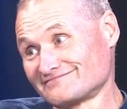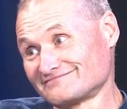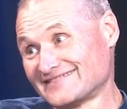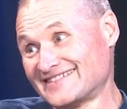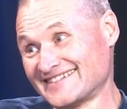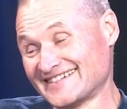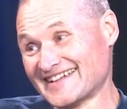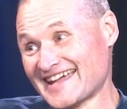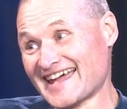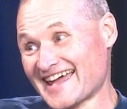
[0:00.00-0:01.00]

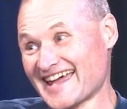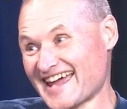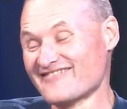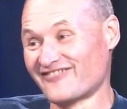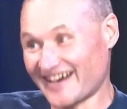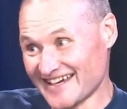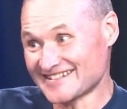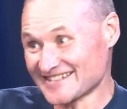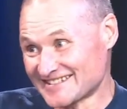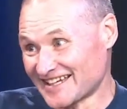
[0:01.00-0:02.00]
And Raya's
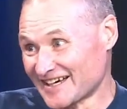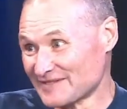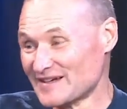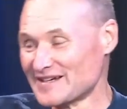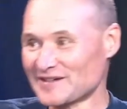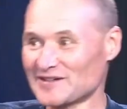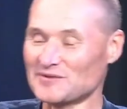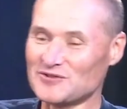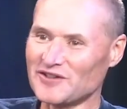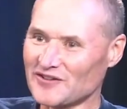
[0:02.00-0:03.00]
the same, because
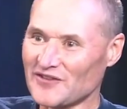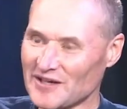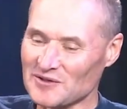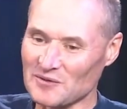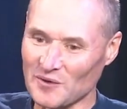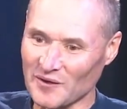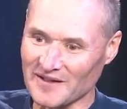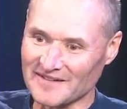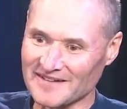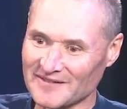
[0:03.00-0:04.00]
we drink a fair bit of water.
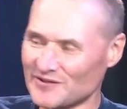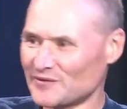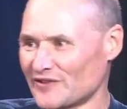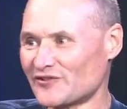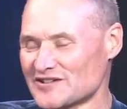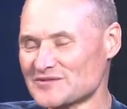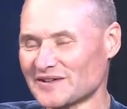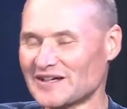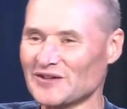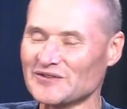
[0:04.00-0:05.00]
We're
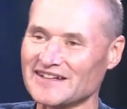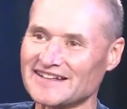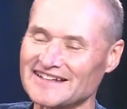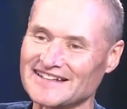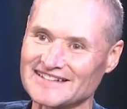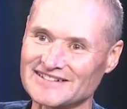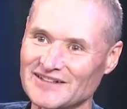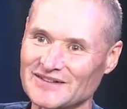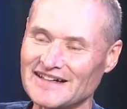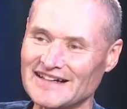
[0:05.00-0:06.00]
reasonably healthy and that,
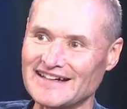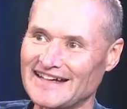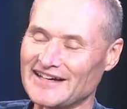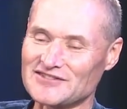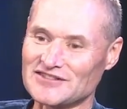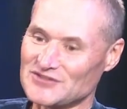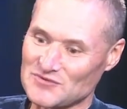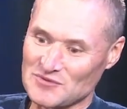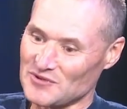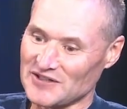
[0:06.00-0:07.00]
so our
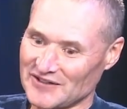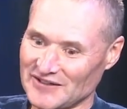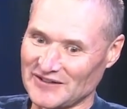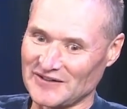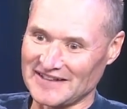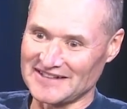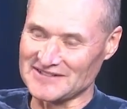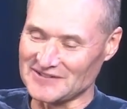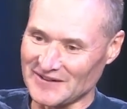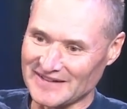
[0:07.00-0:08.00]
systems are pretty clean on the
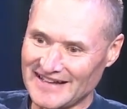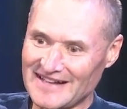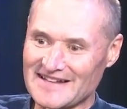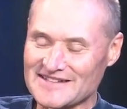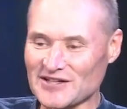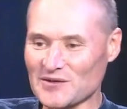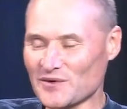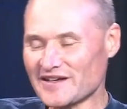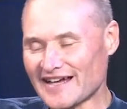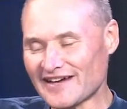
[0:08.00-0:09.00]
inside. So
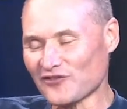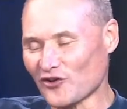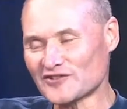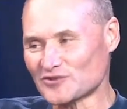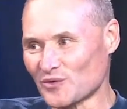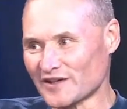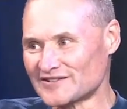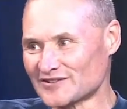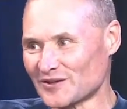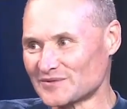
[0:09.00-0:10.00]
we have lots of wee
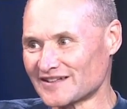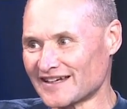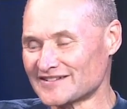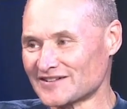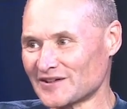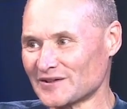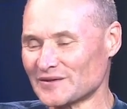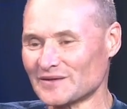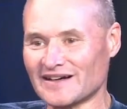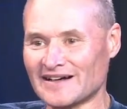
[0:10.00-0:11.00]
stops, and
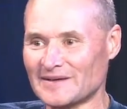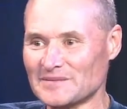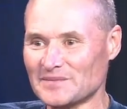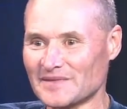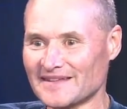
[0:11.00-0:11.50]
so